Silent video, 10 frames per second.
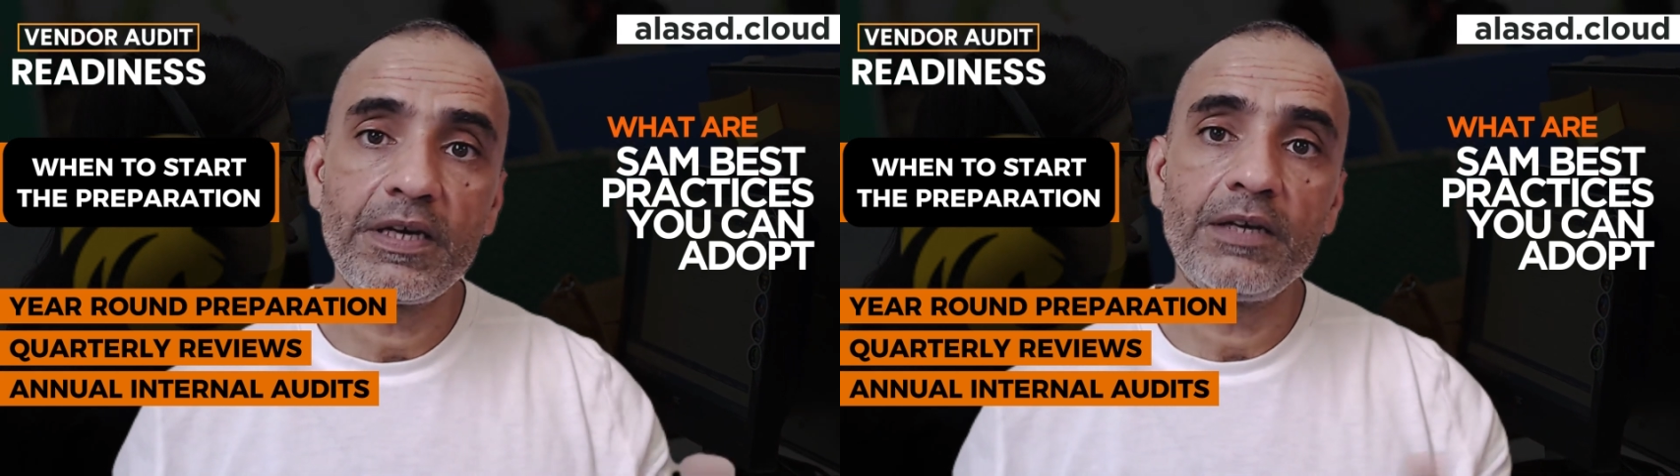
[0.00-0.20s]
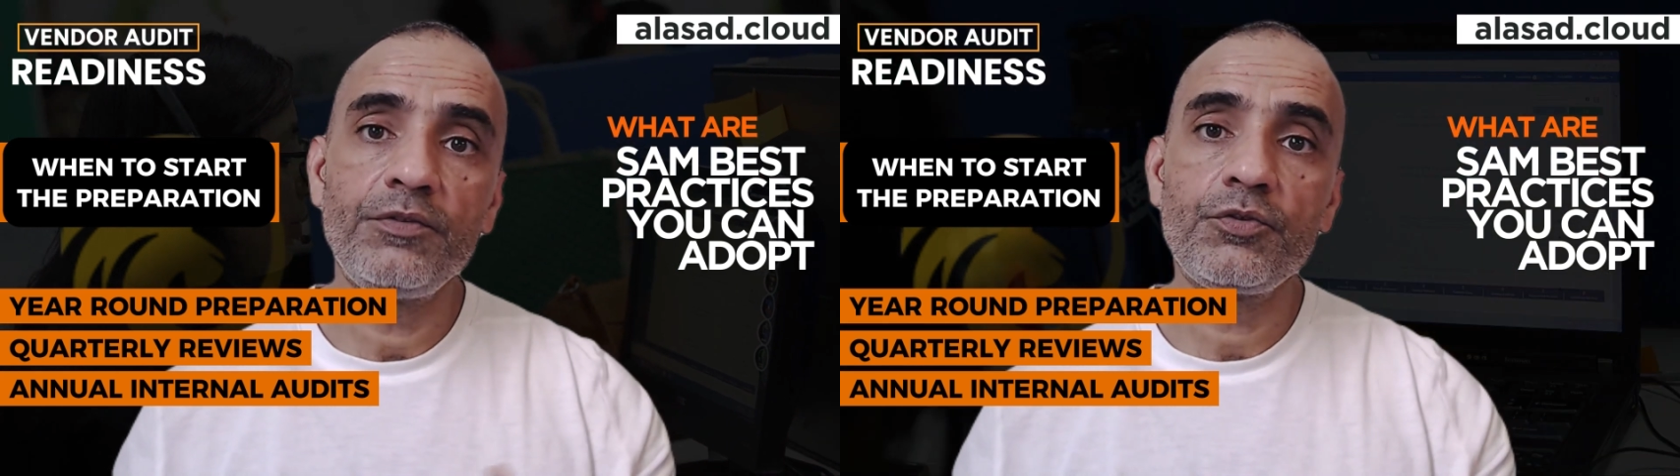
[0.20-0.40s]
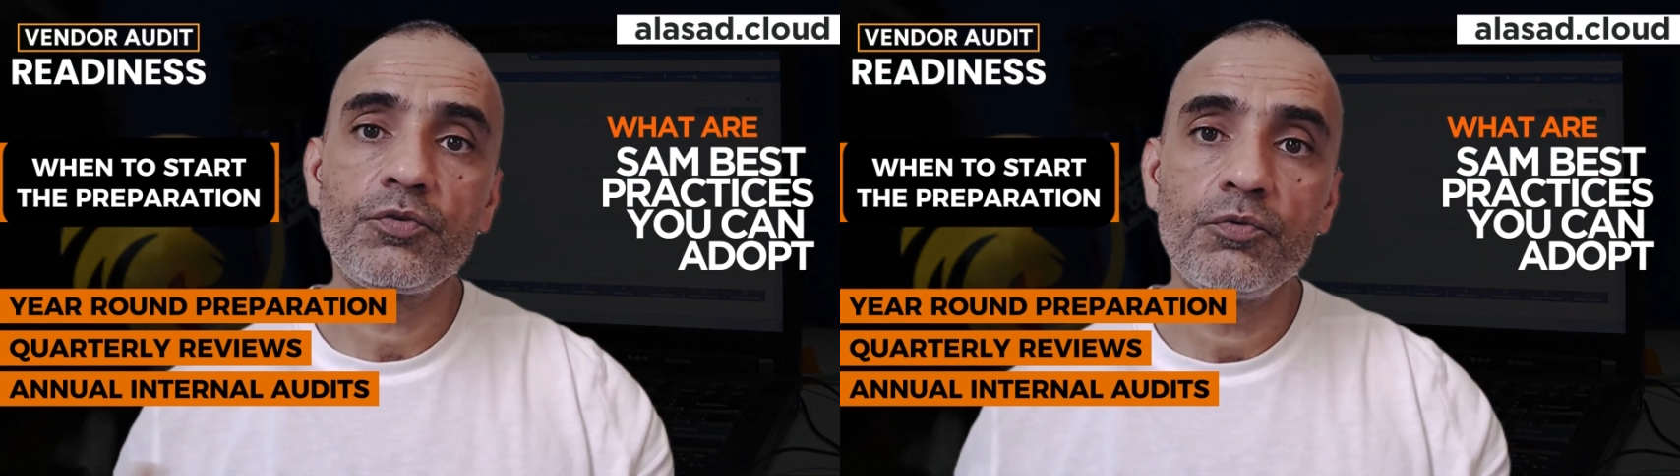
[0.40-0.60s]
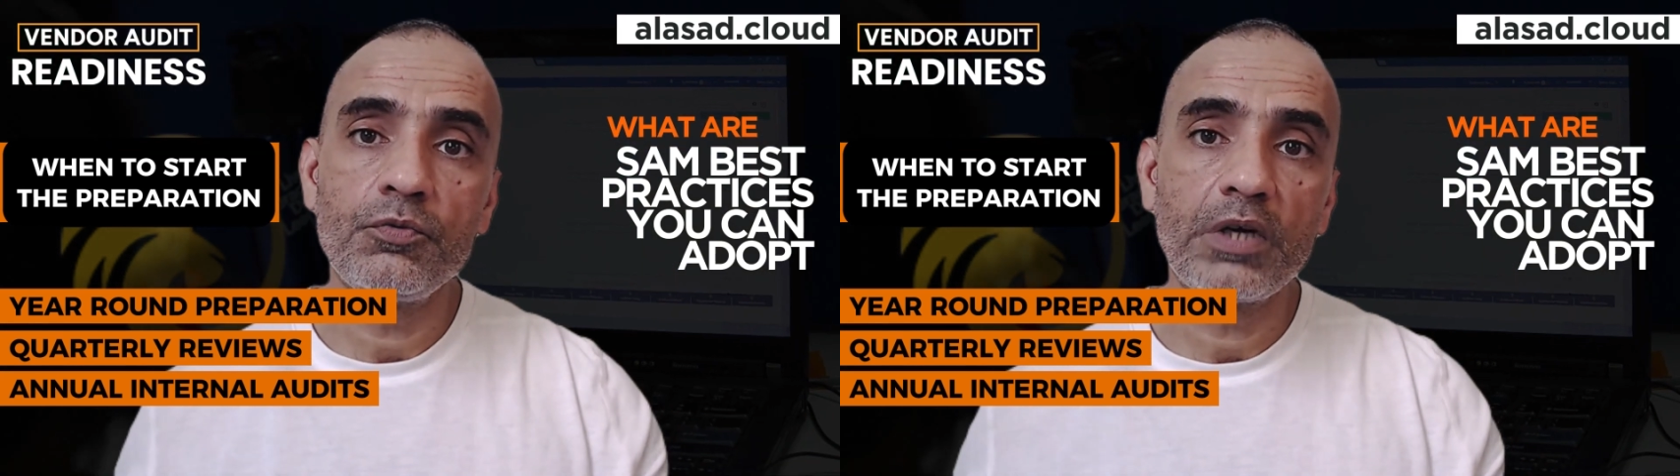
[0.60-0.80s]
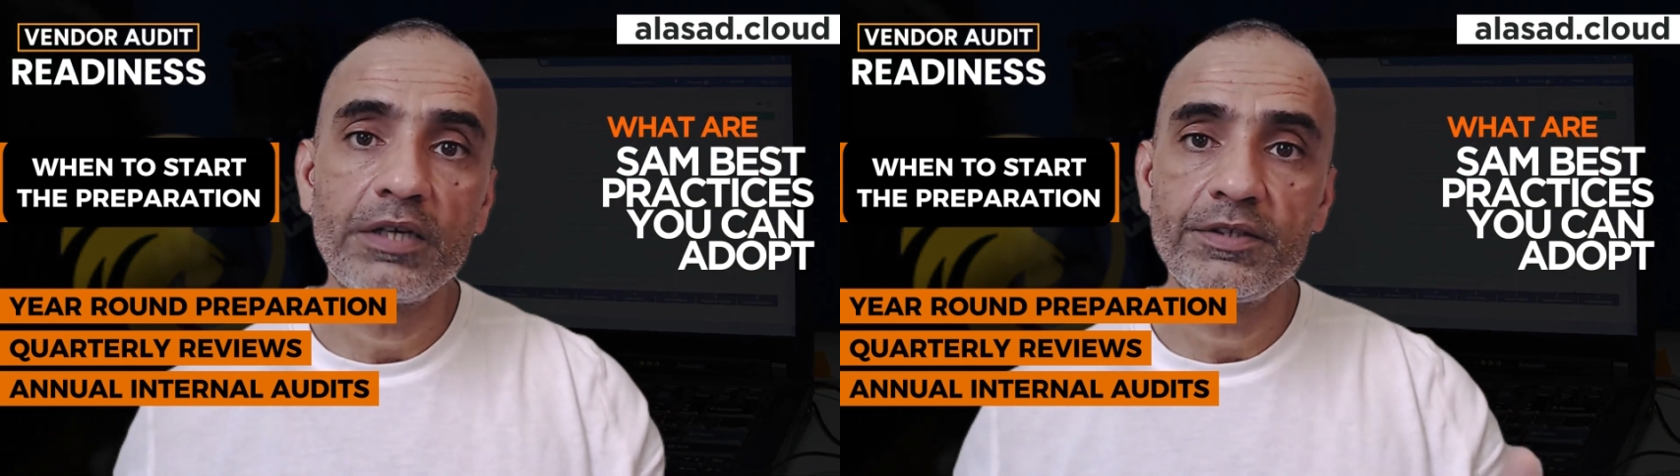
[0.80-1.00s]
and
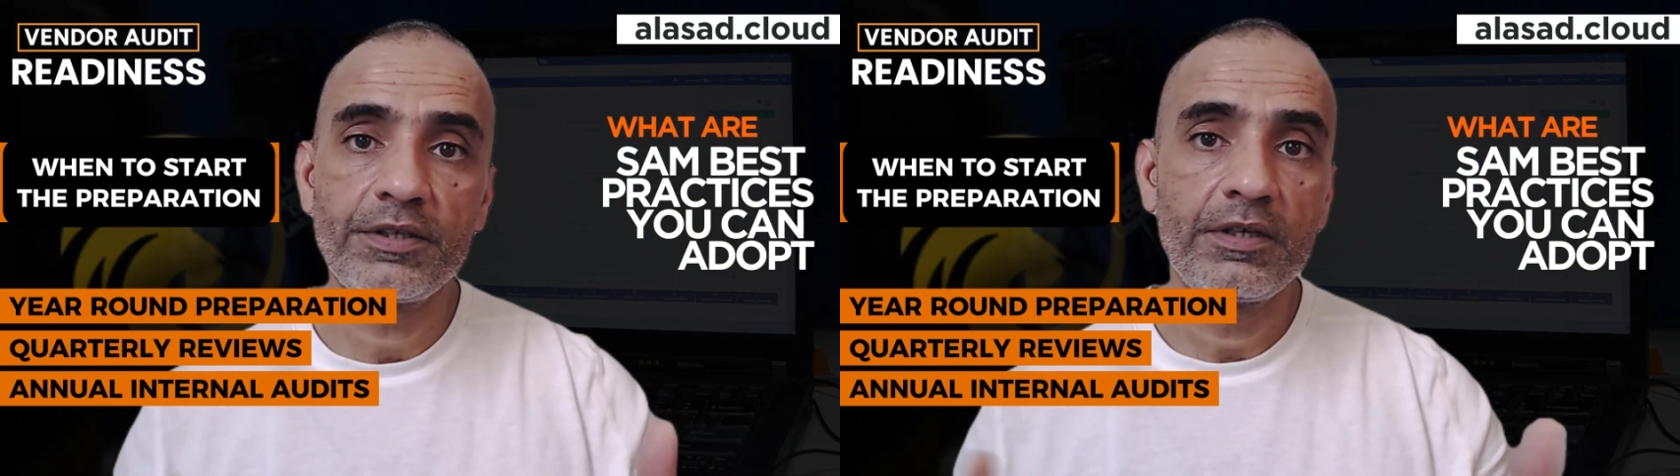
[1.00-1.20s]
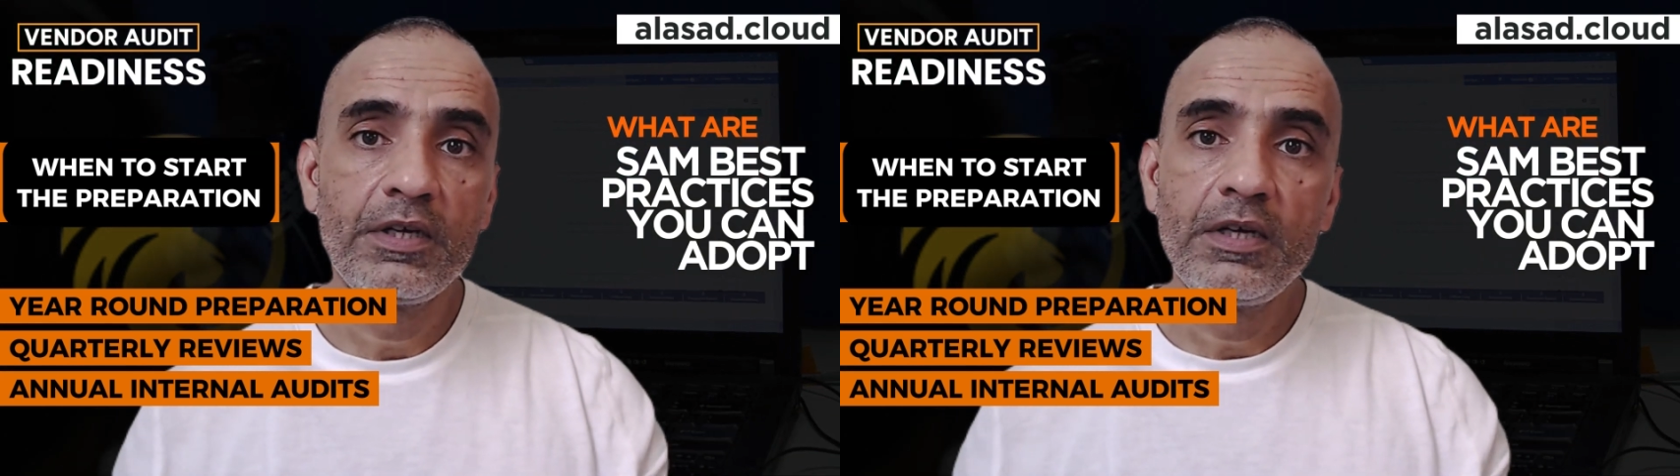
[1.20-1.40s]
through other